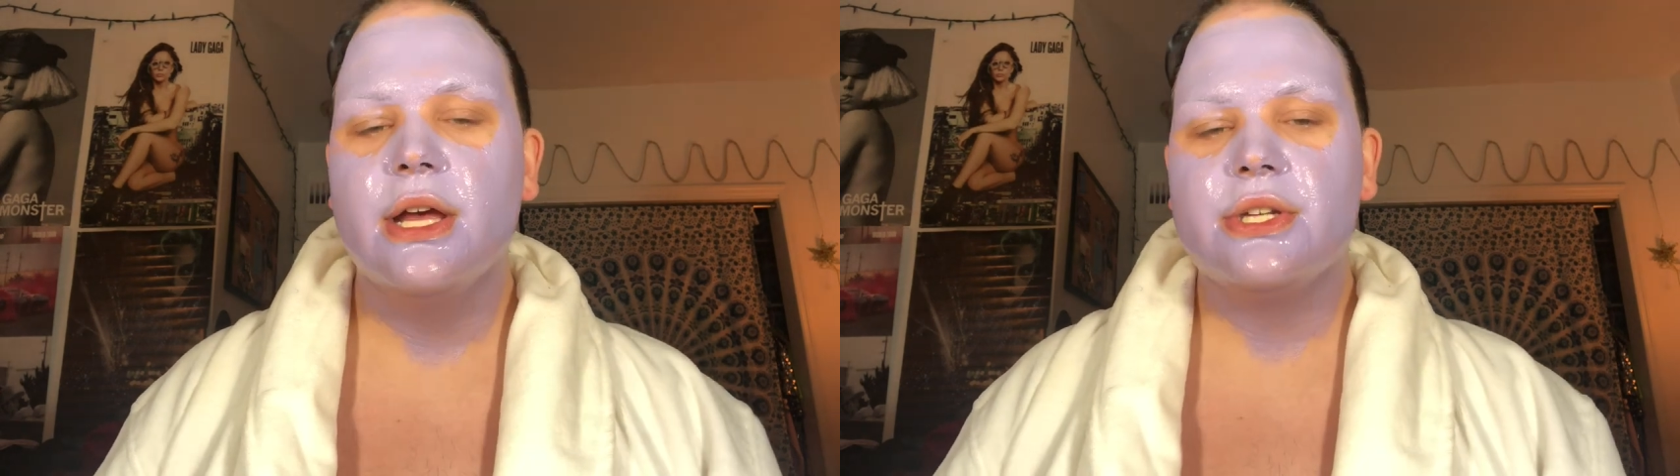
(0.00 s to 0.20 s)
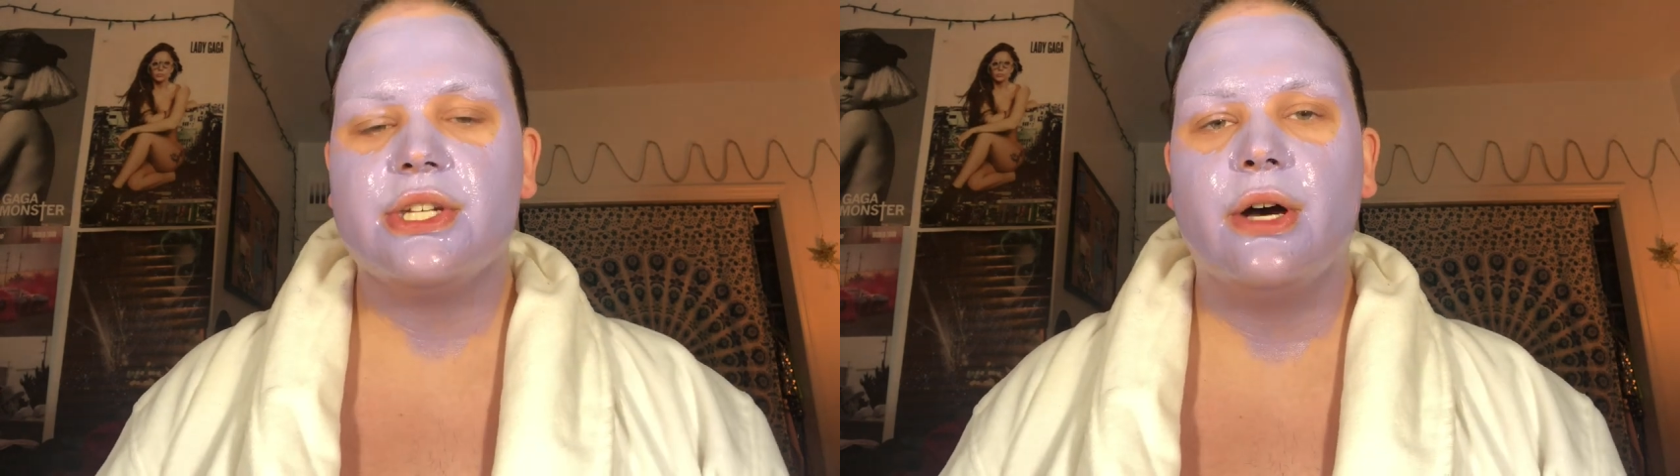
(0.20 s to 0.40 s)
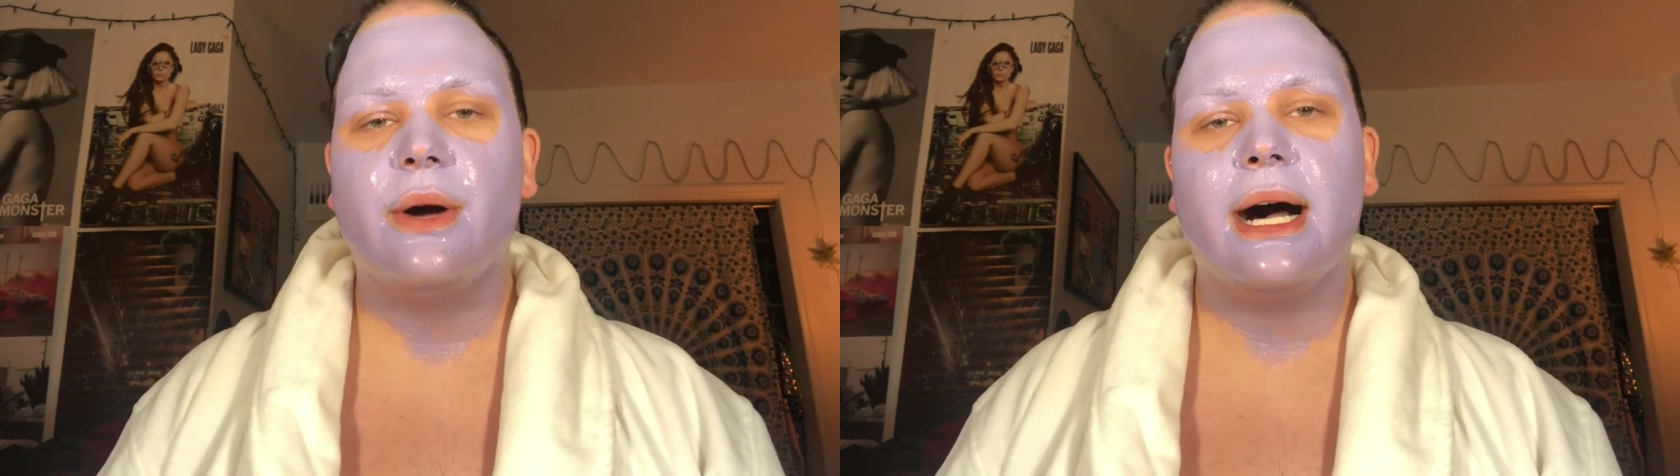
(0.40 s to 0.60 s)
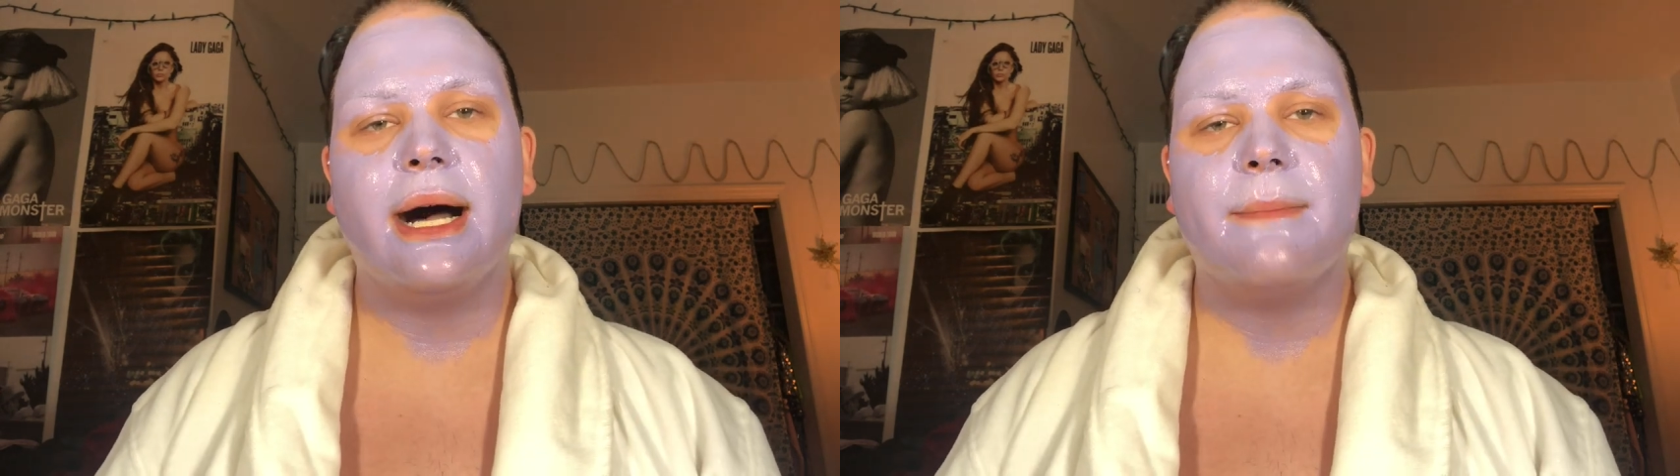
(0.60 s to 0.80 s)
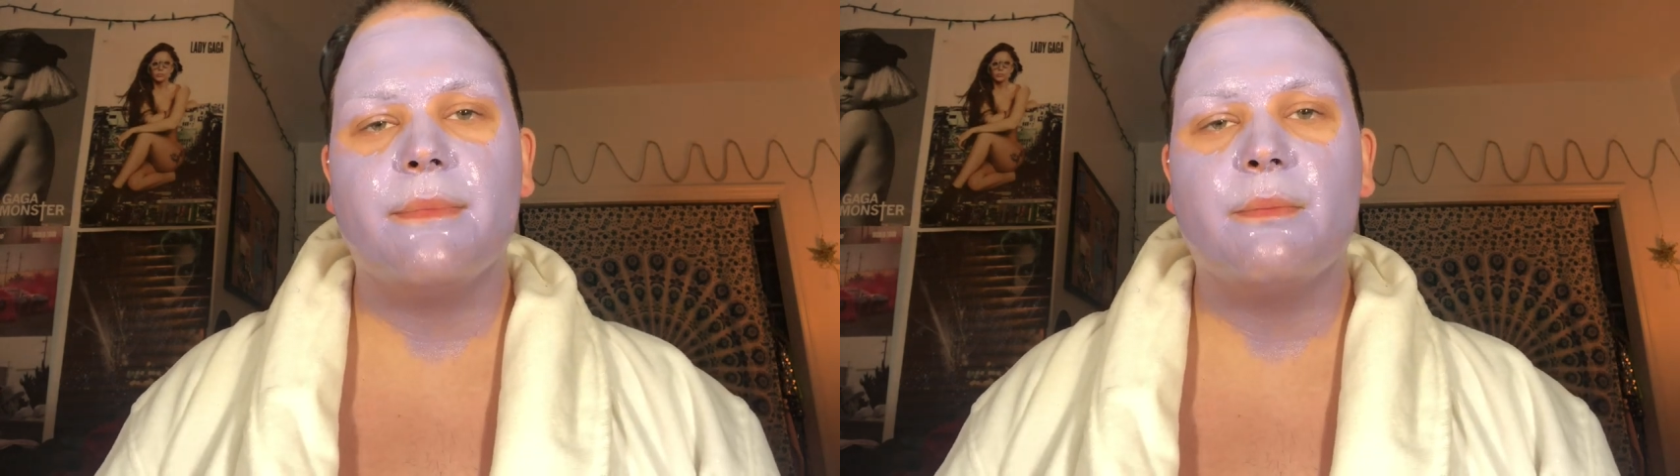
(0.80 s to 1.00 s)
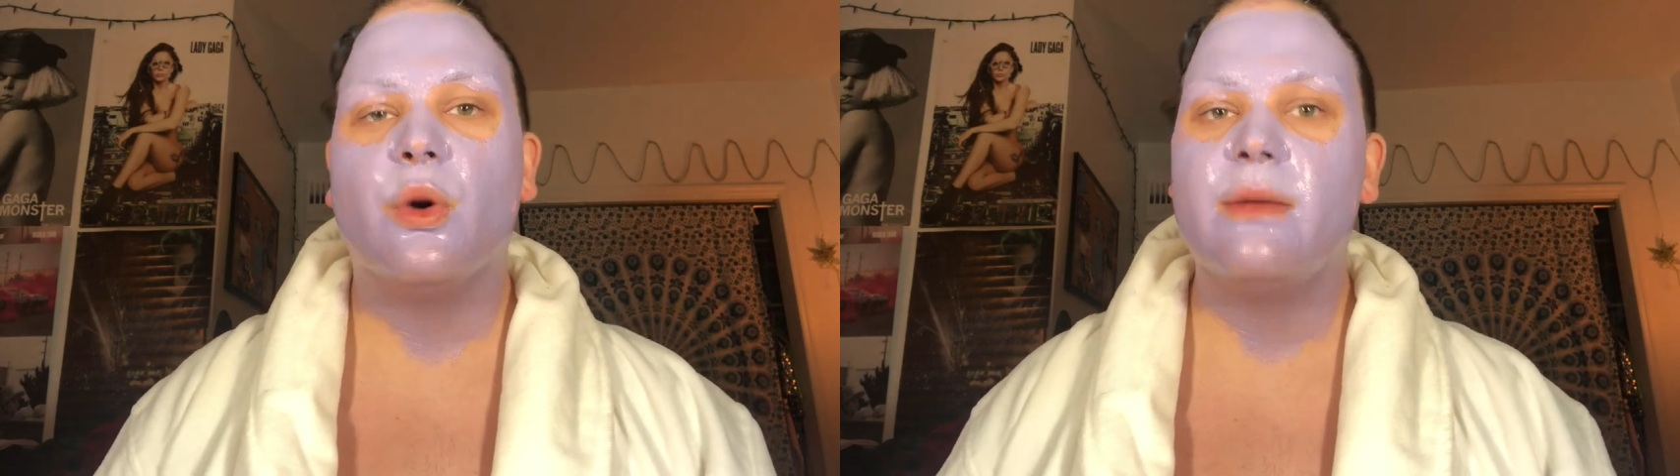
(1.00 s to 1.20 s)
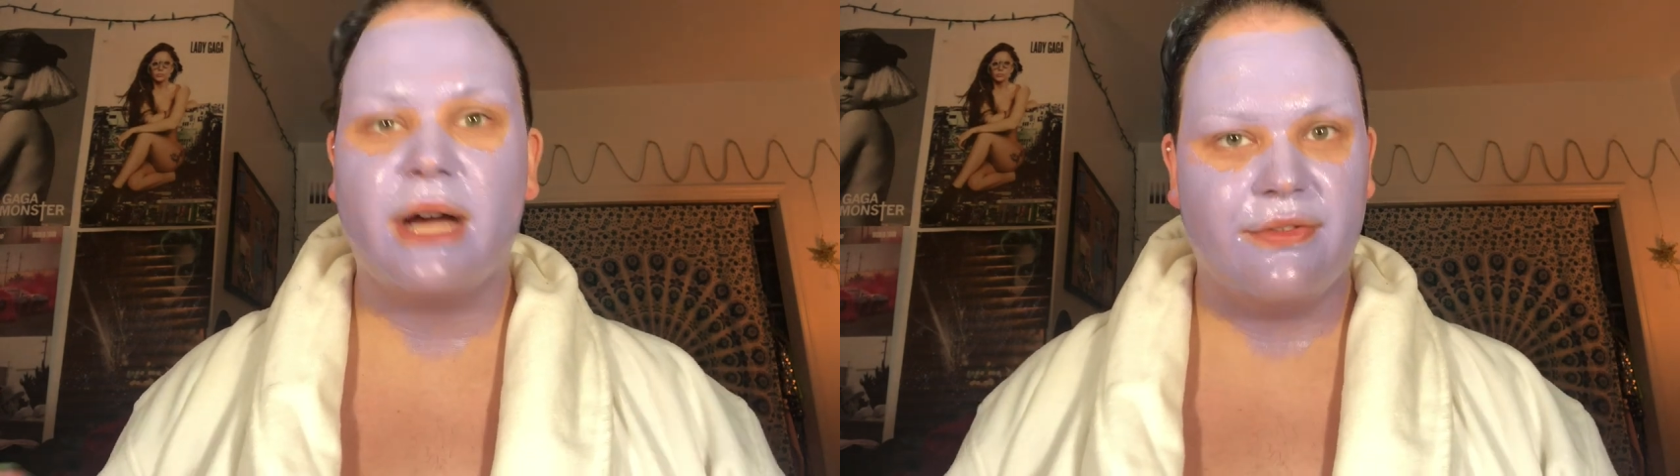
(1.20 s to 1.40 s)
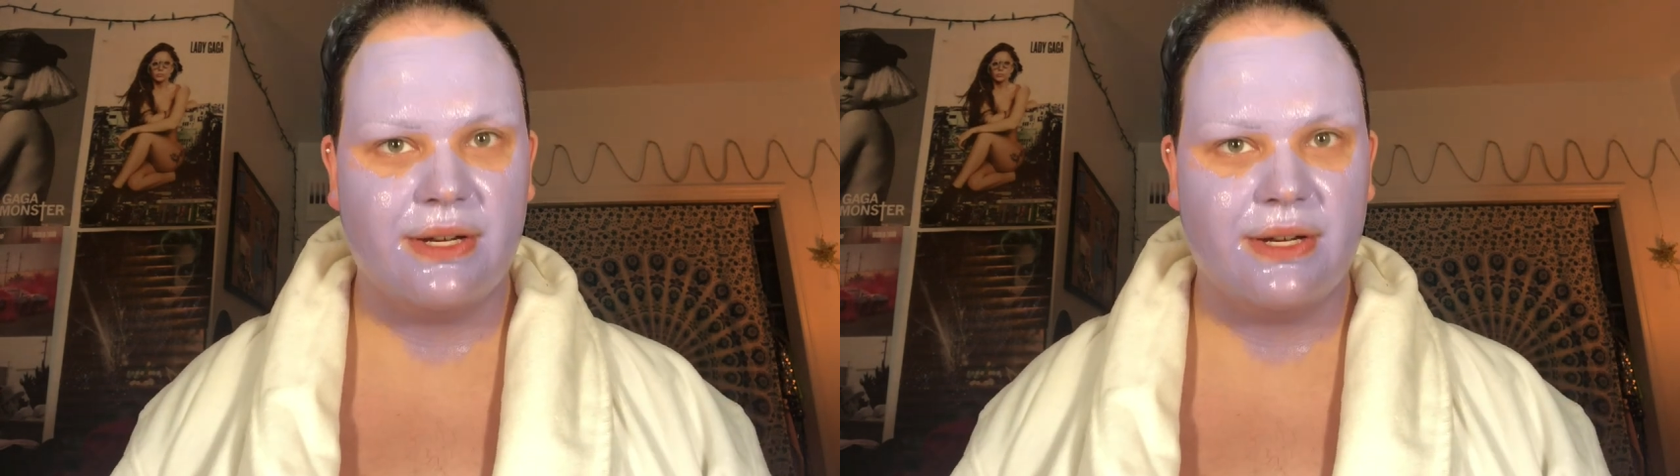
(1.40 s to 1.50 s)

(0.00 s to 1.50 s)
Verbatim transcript: So um, one of my